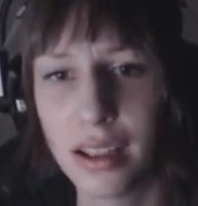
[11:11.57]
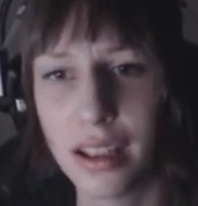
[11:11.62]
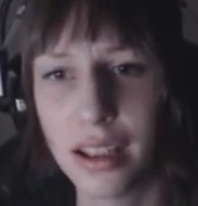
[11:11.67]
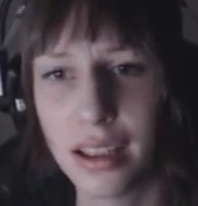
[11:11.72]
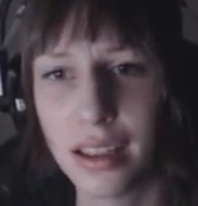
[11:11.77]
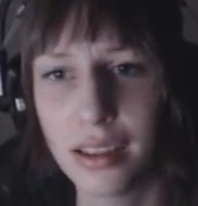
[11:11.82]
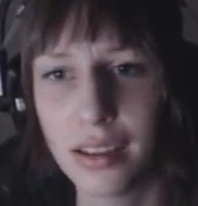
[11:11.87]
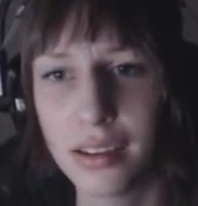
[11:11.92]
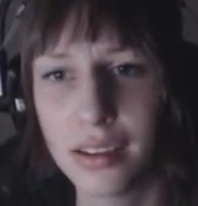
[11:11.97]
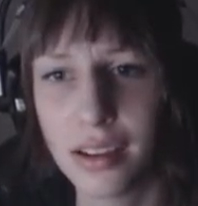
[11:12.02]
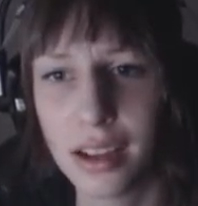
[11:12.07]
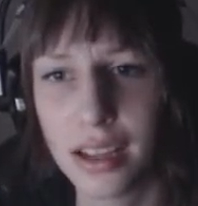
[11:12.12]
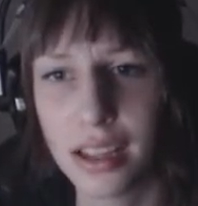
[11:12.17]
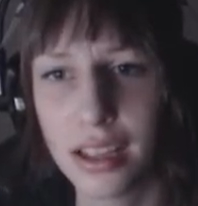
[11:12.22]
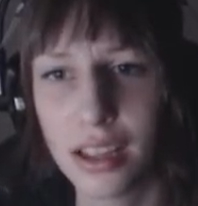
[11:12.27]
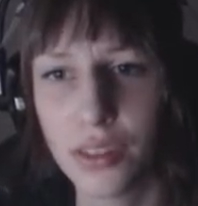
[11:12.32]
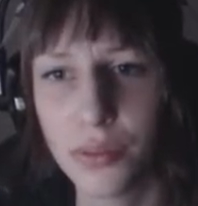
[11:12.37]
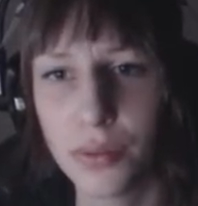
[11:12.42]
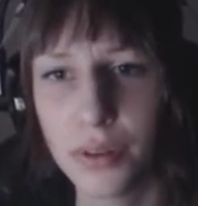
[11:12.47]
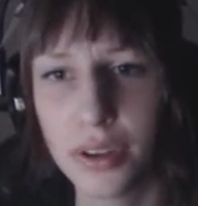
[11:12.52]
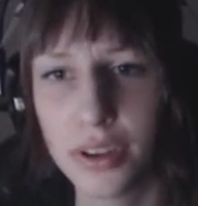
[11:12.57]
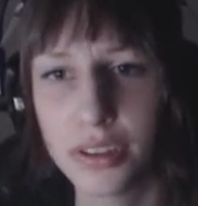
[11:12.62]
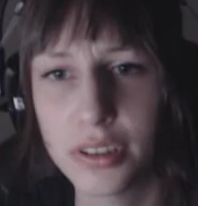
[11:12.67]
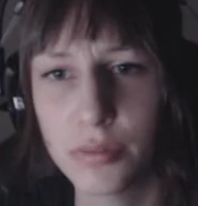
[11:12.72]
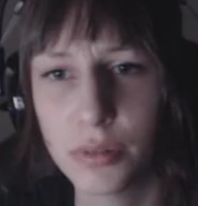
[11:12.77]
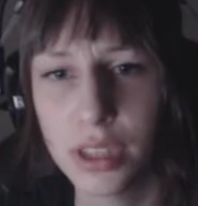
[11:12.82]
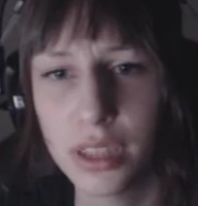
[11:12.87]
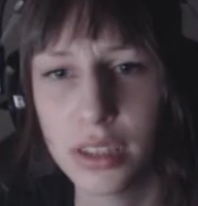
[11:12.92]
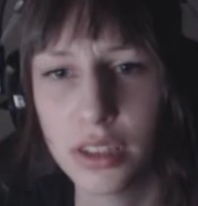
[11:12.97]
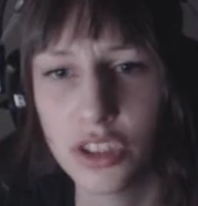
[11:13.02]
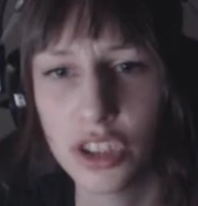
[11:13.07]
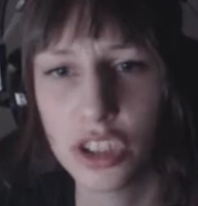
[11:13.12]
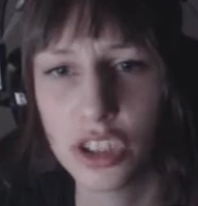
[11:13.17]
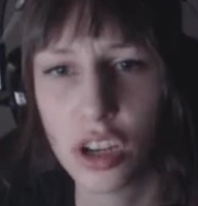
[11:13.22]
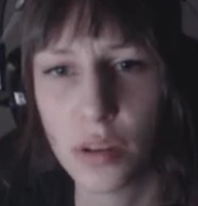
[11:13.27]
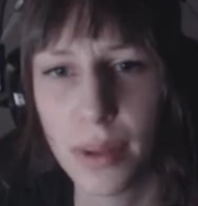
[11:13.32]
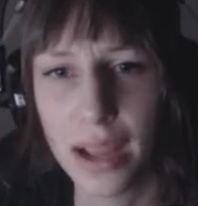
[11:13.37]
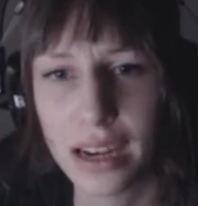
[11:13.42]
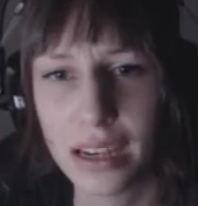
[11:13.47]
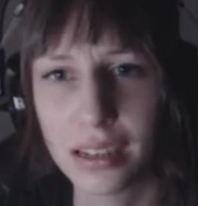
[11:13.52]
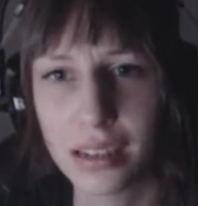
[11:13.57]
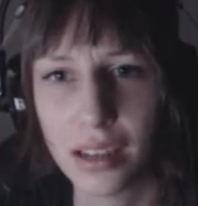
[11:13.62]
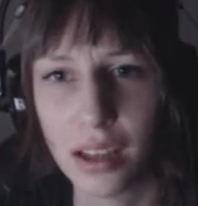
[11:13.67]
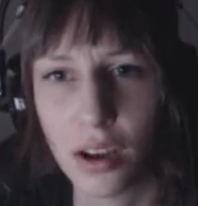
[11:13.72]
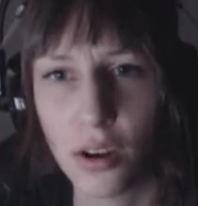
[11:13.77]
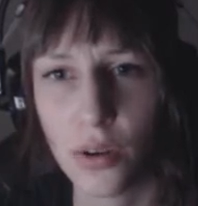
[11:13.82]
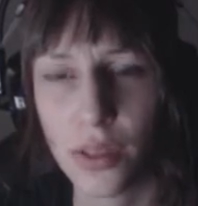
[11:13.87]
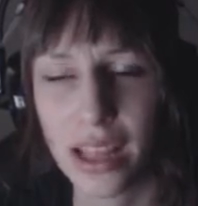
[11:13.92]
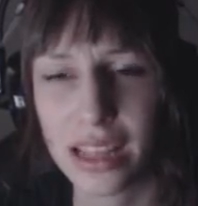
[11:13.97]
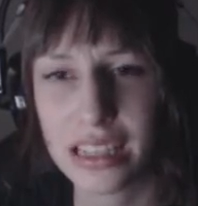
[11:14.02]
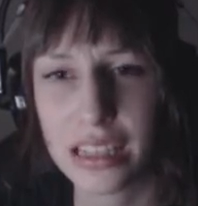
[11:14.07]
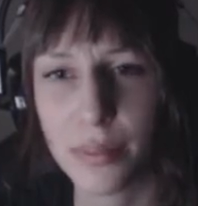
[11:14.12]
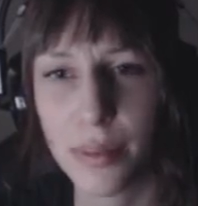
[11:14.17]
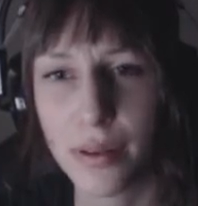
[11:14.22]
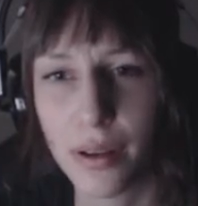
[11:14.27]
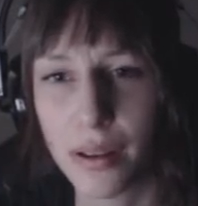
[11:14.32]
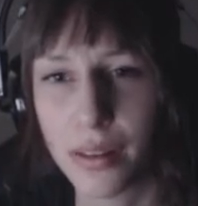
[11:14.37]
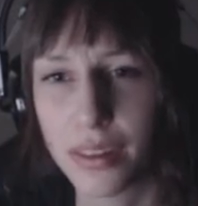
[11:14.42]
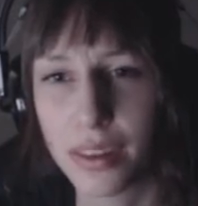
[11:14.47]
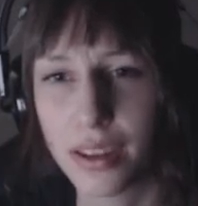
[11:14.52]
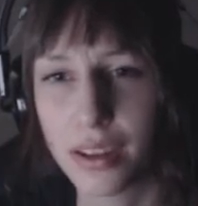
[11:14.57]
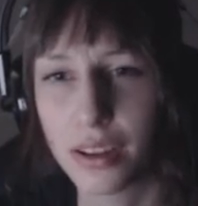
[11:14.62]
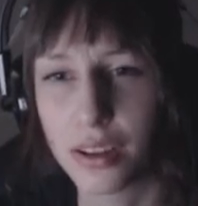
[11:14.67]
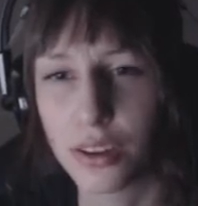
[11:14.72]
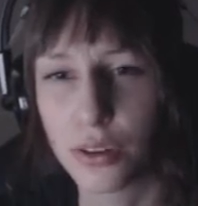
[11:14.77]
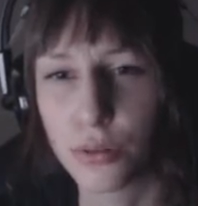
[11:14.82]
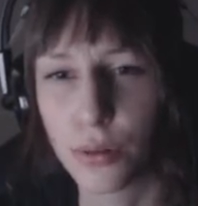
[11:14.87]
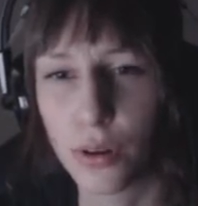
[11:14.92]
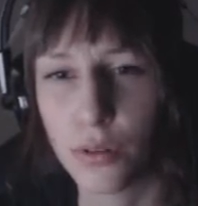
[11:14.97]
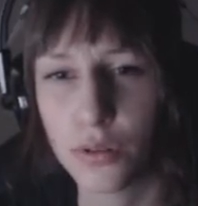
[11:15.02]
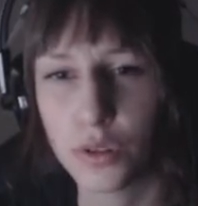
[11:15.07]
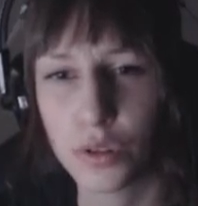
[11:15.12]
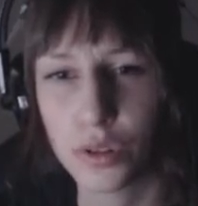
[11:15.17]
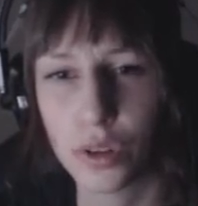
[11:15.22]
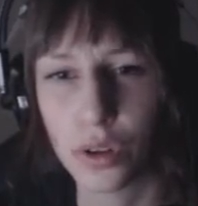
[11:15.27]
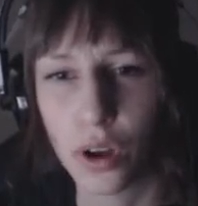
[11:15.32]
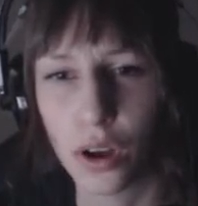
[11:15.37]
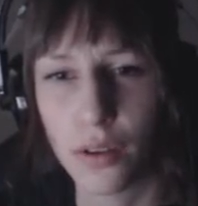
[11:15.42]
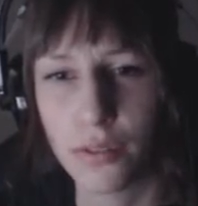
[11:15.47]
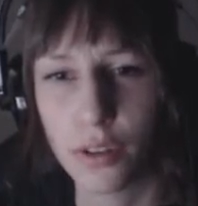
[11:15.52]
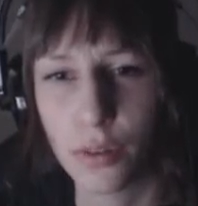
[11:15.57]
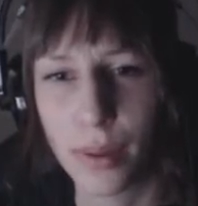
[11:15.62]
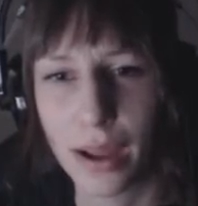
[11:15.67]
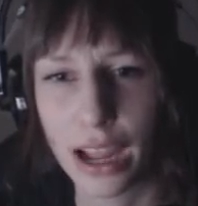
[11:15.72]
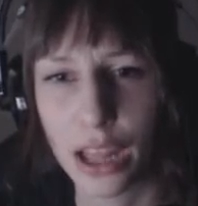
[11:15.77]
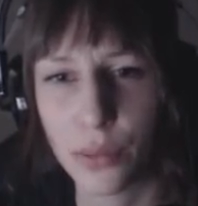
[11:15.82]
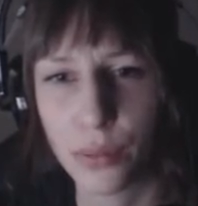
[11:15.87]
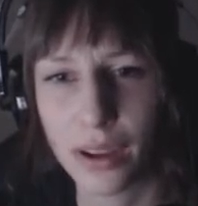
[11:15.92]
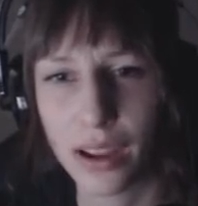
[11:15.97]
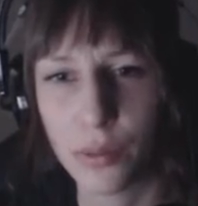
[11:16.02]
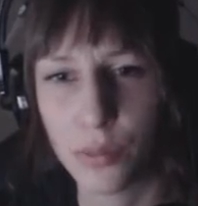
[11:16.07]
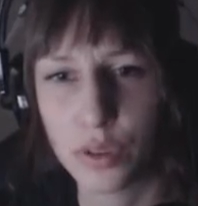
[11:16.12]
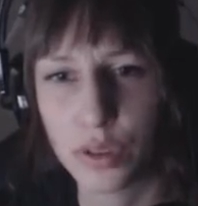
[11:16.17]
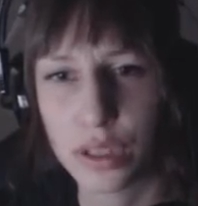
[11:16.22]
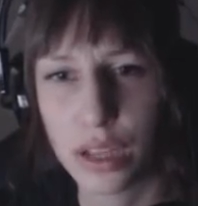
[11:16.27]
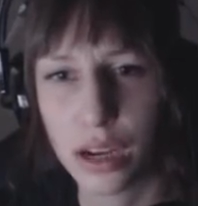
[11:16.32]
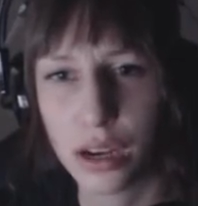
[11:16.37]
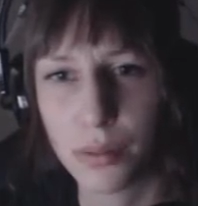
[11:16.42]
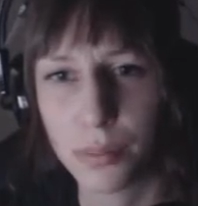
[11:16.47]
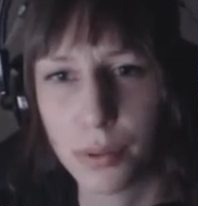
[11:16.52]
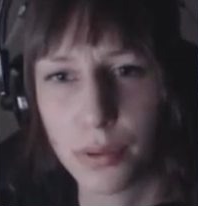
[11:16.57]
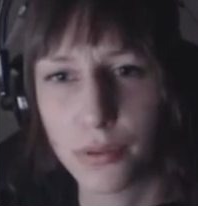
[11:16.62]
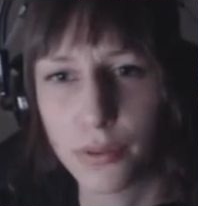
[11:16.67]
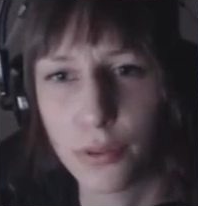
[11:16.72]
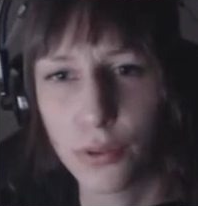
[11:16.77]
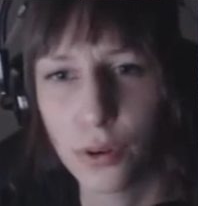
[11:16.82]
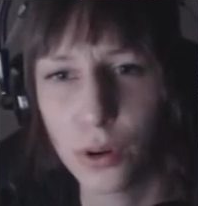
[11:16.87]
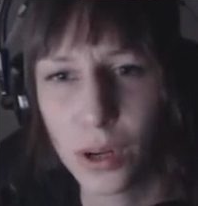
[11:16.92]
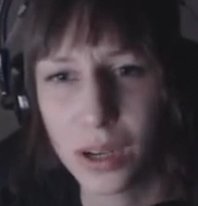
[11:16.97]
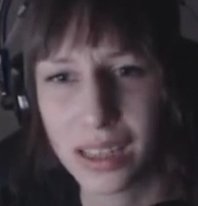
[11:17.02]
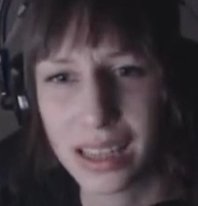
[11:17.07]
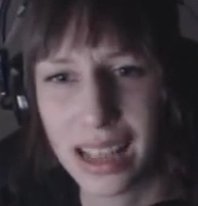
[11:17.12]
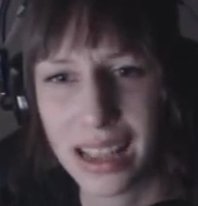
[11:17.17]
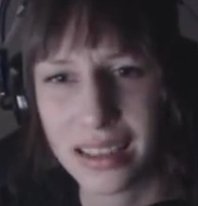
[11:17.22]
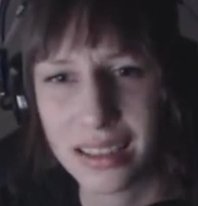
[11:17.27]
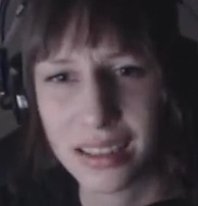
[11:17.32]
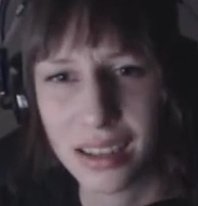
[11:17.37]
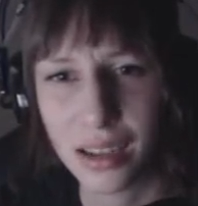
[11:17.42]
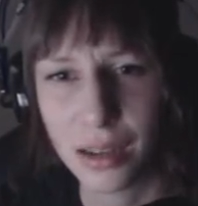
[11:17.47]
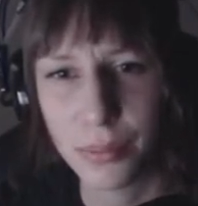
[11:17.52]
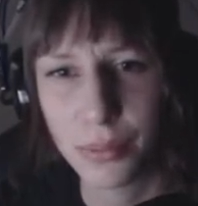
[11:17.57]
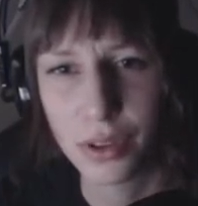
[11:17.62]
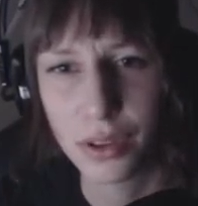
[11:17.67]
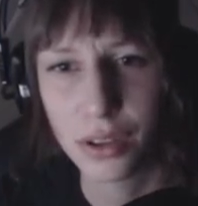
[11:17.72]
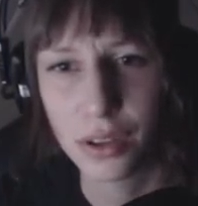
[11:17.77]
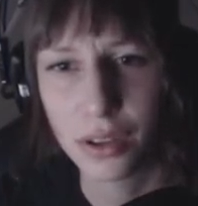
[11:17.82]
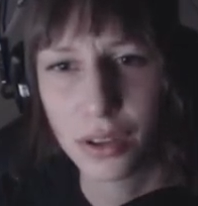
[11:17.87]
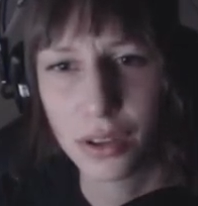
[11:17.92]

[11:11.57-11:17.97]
And I can get through here. Wouldn't this just go back to the... Oh, that's the gross, awful pathway I was there before last time.